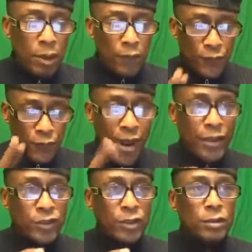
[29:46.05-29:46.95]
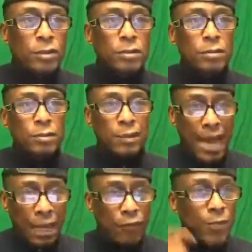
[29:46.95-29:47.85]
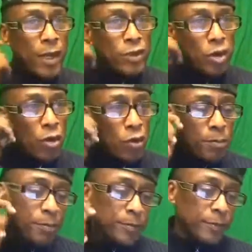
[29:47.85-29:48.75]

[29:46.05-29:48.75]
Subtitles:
fractions, for lack of a better term,